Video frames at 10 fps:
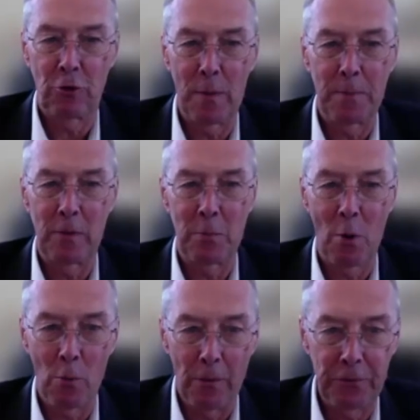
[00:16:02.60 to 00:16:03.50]
up at the
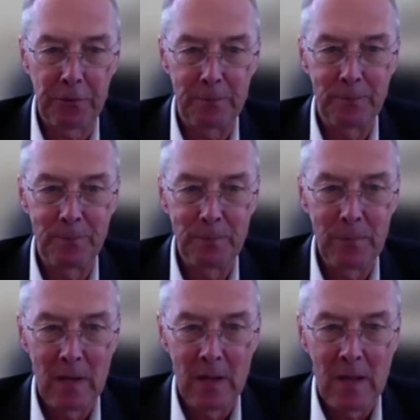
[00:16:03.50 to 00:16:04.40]
polls.
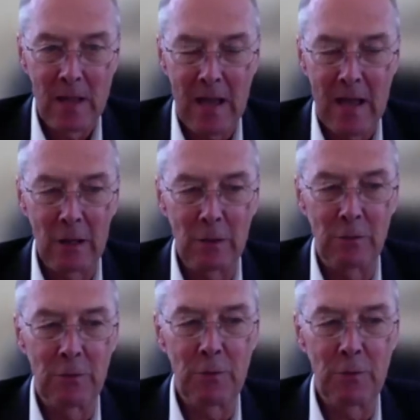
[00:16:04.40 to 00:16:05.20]
And